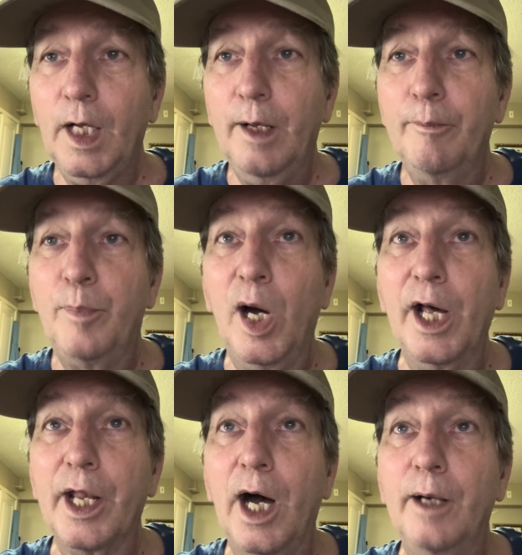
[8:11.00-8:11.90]

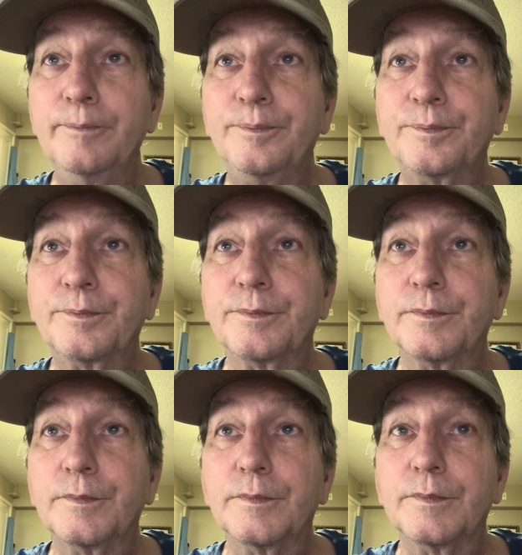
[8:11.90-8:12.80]
But I'm
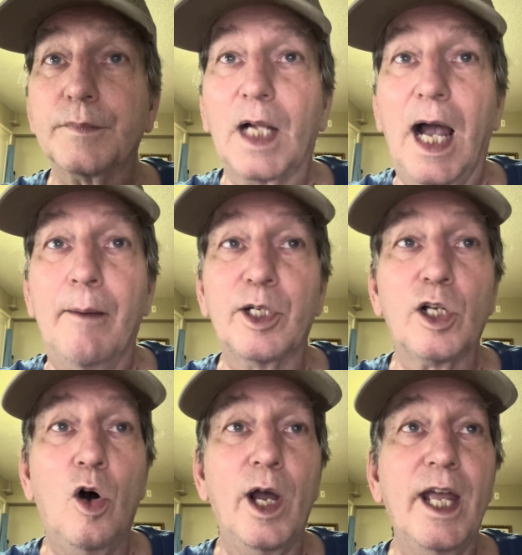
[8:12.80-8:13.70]
going to
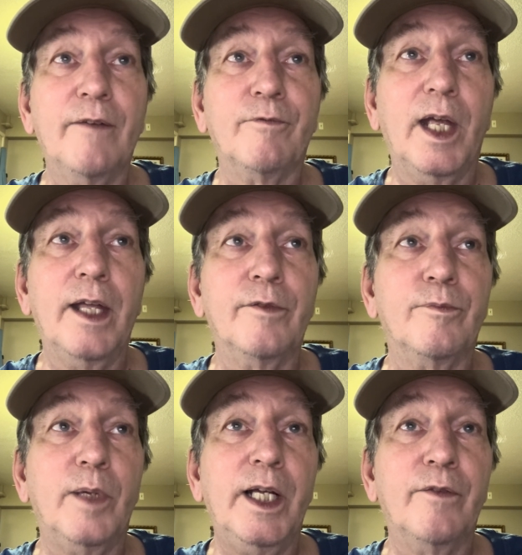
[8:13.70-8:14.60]
go ahead
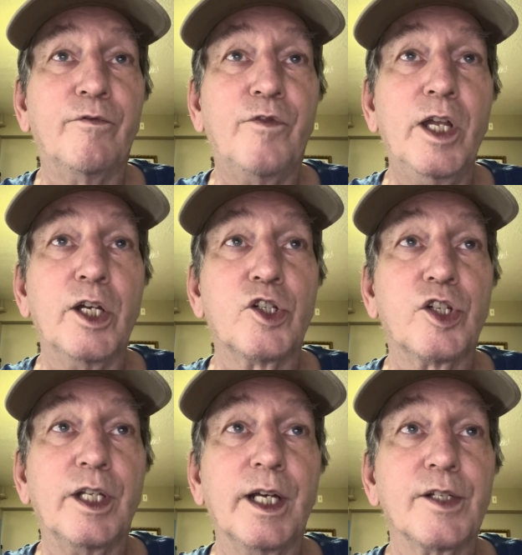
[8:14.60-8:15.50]
and finish
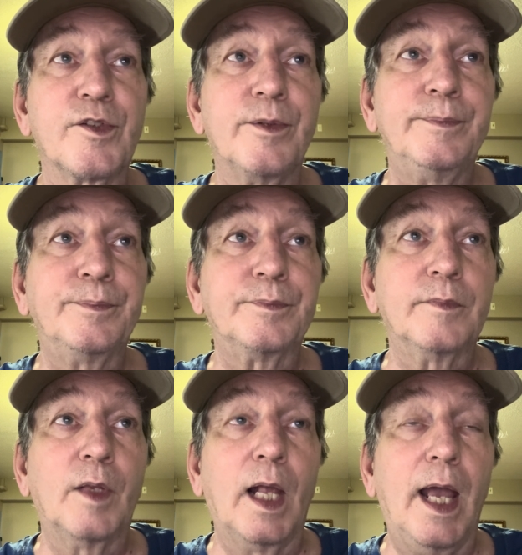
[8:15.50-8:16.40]
this.
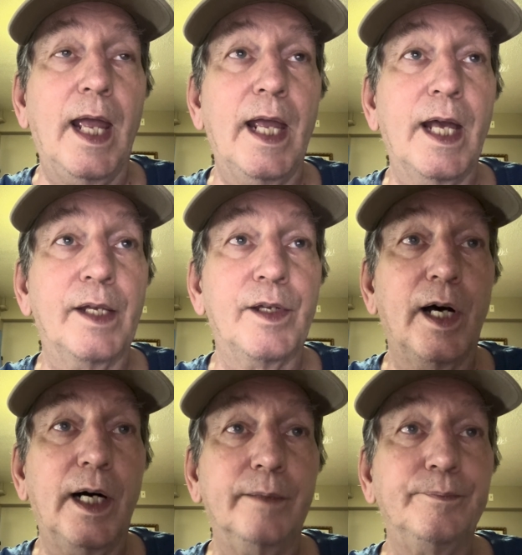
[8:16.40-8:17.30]
And
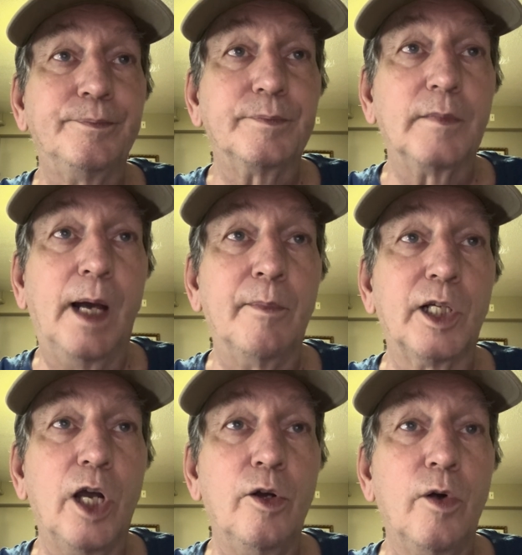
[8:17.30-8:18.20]
I'm going to
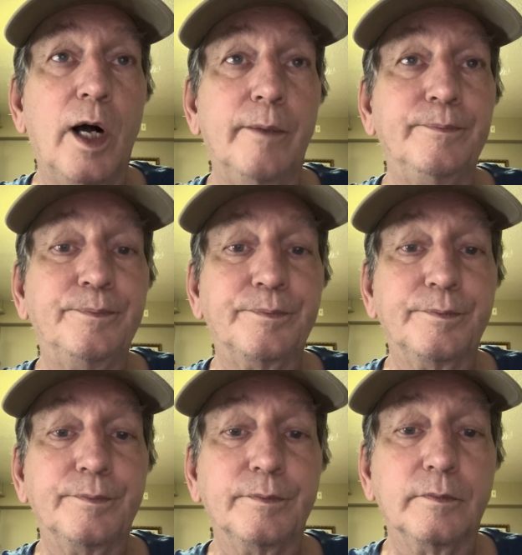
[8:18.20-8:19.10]
go
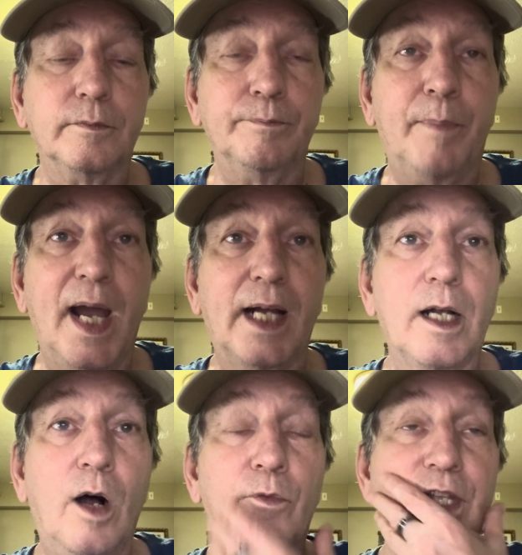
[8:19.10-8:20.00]
back
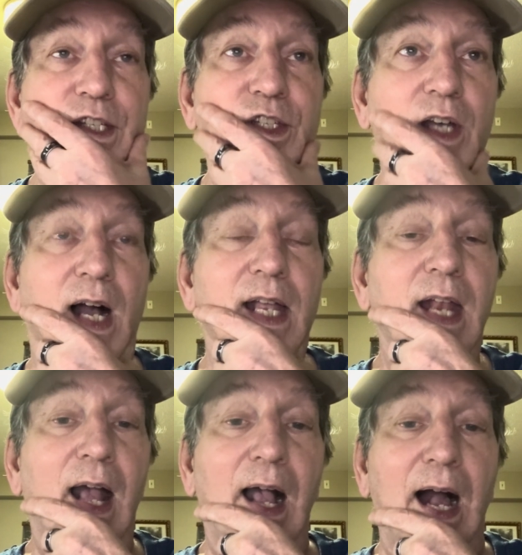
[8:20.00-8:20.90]
on this site.
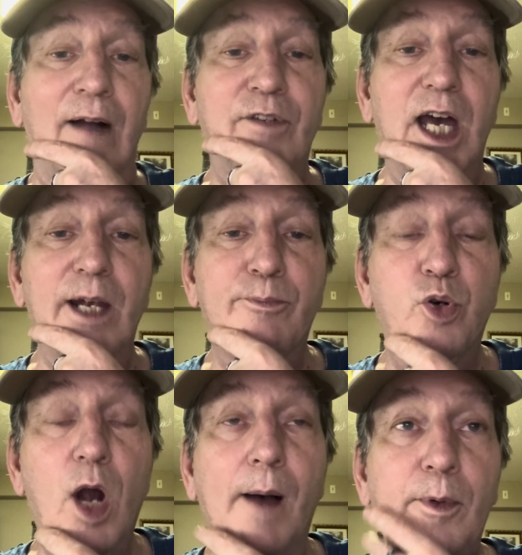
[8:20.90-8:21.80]
I've got a
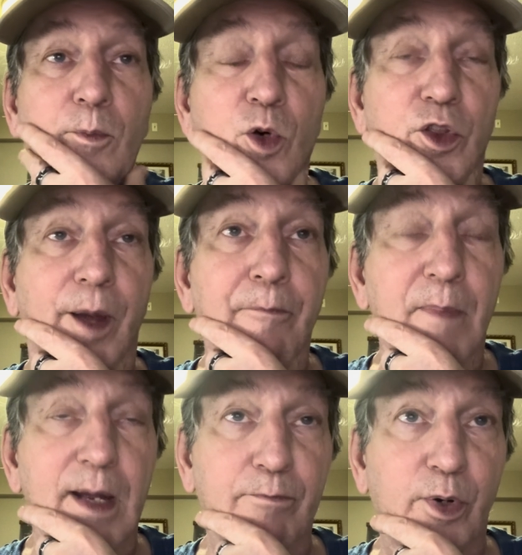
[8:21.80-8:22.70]
problem with a
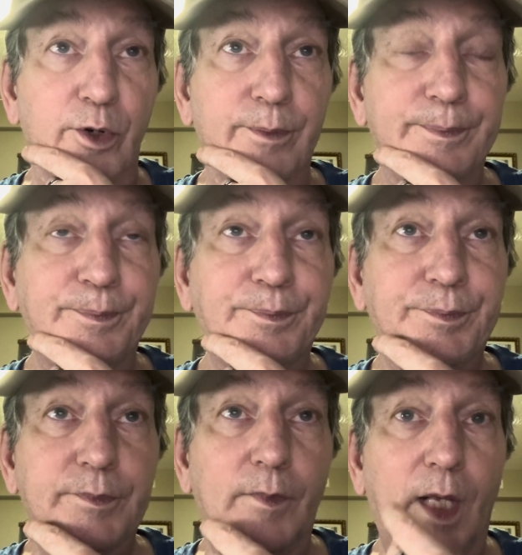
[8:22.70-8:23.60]
member.
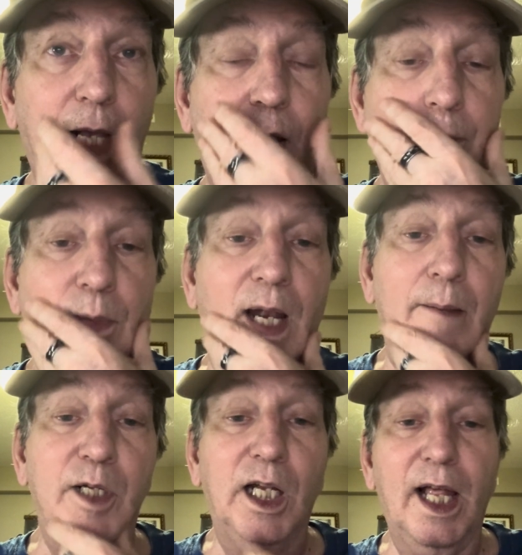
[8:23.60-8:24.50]
But I'm
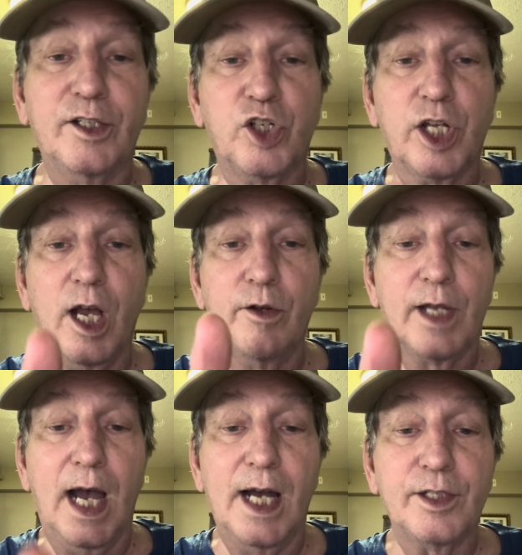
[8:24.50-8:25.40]
going to let you go,
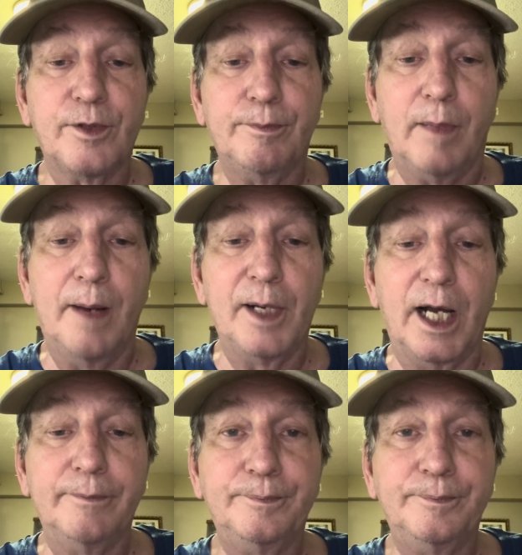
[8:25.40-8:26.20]
guys. Bye-bye.